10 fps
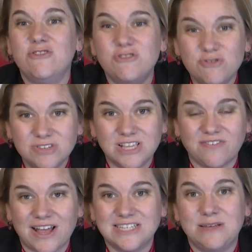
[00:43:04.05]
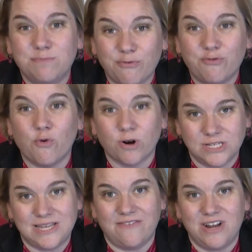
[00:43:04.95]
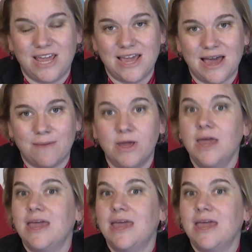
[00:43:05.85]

you use this vaccine before 7 a.m.?